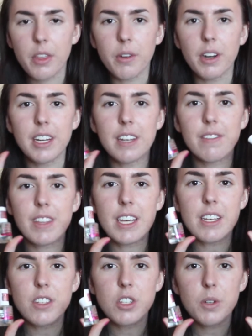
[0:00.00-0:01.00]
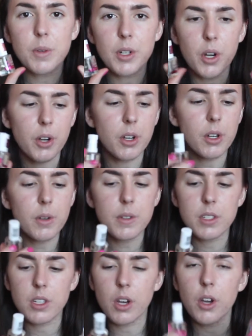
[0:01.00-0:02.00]
thought I'd give these two a go
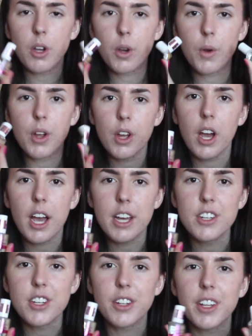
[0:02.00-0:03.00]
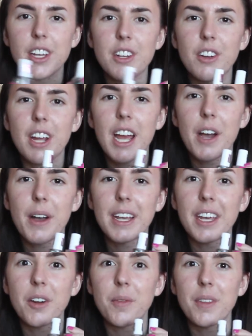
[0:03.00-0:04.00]
so I shall let you know how I
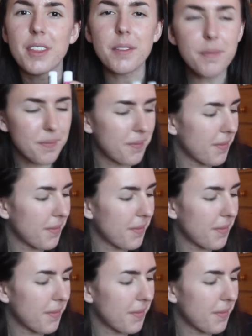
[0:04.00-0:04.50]
get on with them.